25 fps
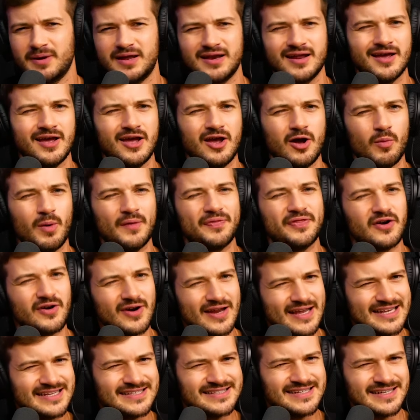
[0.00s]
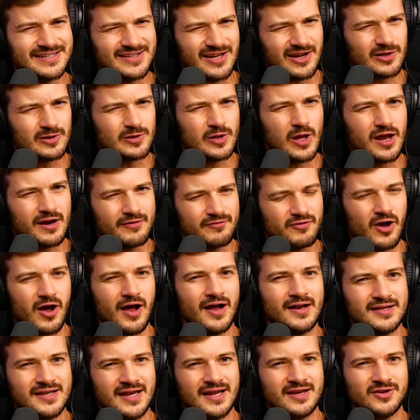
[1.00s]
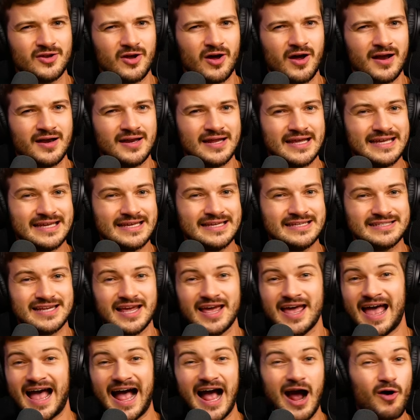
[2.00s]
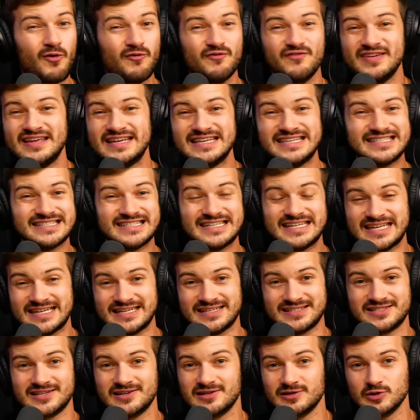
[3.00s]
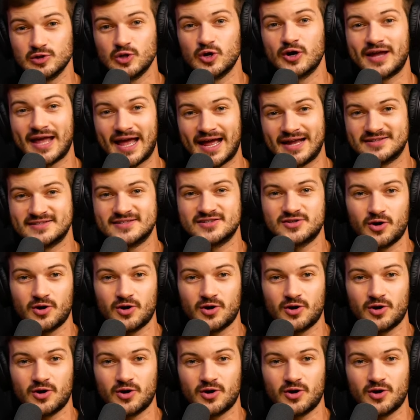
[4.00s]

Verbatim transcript: but what there isn't a lot of content on is how VCs look at